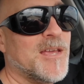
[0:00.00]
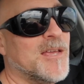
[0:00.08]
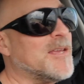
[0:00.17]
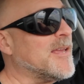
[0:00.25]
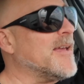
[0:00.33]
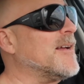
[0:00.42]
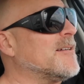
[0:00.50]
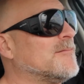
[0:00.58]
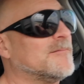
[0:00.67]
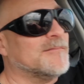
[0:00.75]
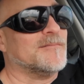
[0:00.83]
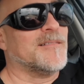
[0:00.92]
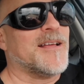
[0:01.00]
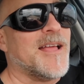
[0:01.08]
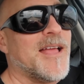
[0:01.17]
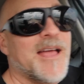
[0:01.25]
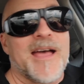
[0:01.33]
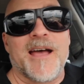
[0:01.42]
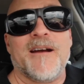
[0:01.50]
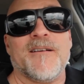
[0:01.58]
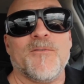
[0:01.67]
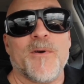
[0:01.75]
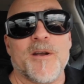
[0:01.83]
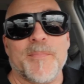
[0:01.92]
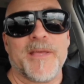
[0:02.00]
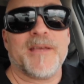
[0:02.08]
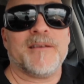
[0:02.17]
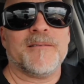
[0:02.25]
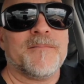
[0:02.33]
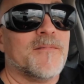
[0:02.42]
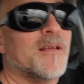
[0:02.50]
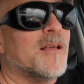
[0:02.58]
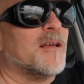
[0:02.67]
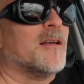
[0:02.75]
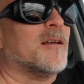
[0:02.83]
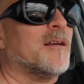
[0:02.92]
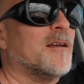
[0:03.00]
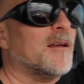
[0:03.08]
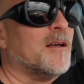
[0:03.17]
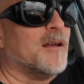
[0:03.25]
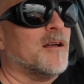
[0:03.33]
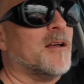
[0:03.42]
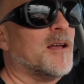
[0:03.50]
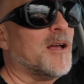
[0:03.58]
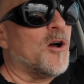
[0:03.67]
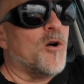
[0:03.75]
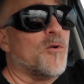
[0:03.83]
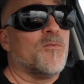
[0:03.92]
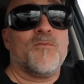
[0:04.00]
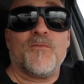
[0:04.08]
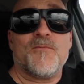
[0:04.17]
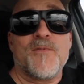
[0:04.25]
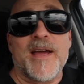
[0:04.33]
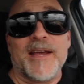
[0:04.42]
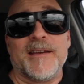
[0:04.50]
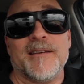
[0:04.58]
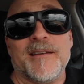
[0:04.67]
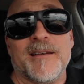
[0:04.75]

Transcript: yeah, I don't know where to begin. Oh, right.